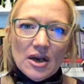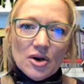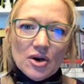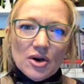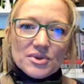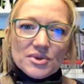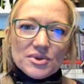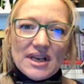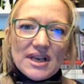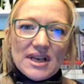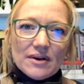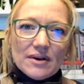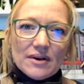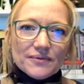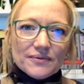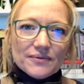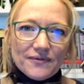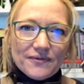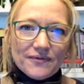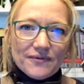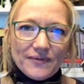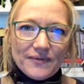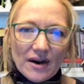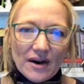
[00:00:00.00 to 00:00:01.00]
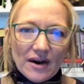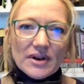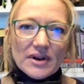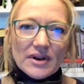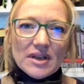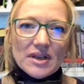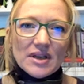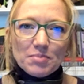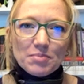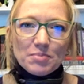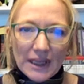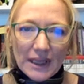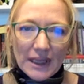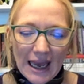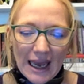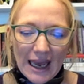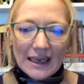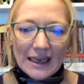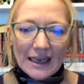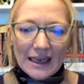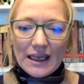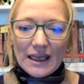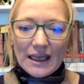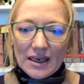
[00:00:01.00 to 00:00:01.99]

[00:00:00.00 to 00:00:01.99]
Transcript: was how very black